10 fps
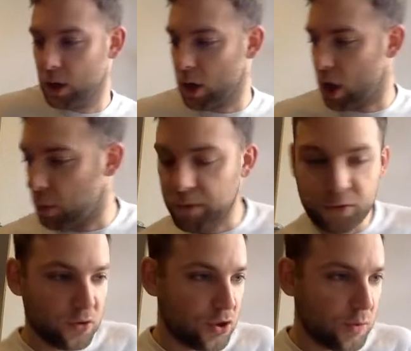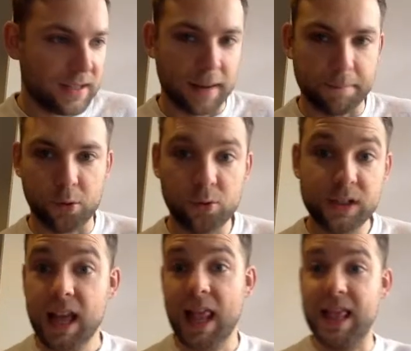we've done 2 examples.
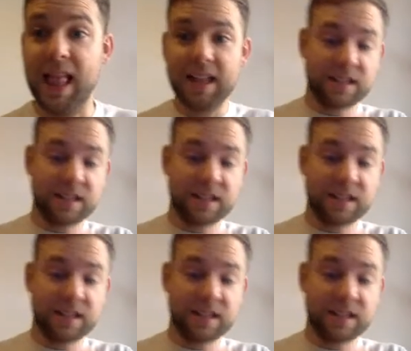Let's